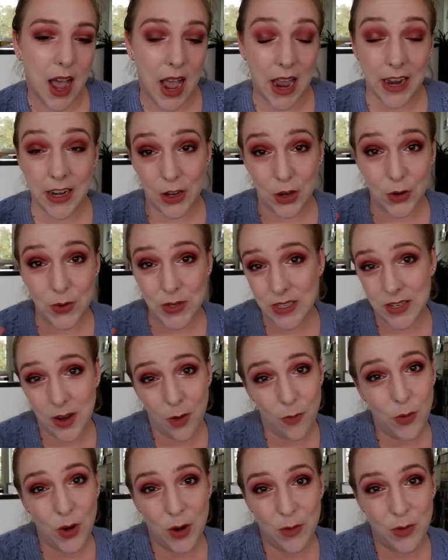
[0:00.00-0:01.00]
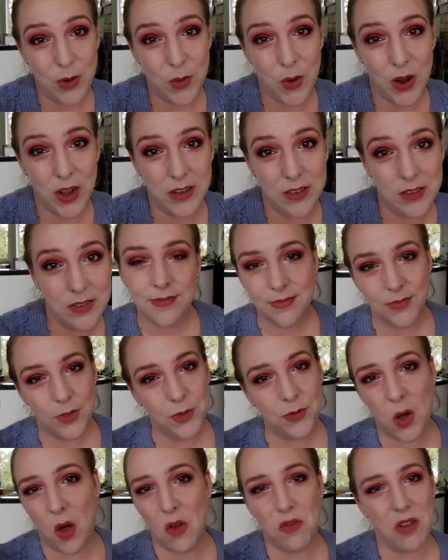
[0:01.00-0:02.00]
I know it's not for everyone.
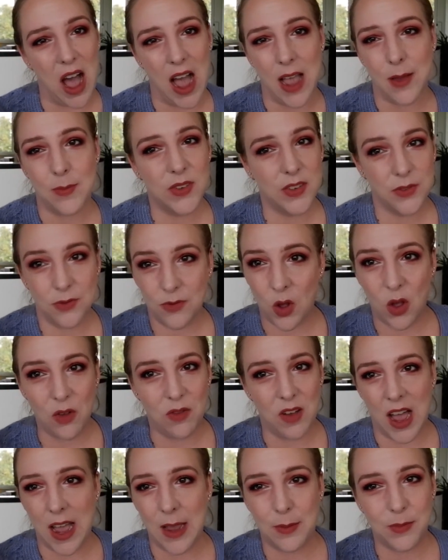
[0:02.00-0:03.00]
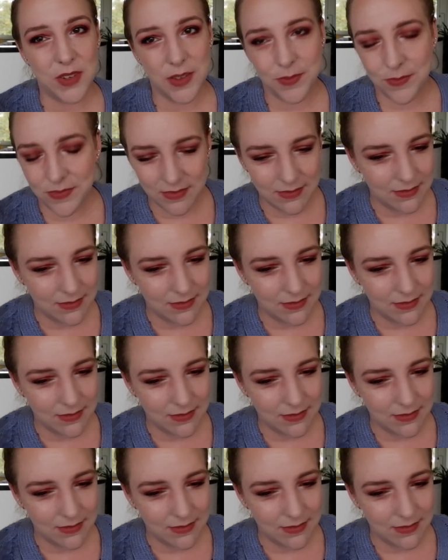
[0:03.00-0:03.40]
Fall vibes, fall vibes.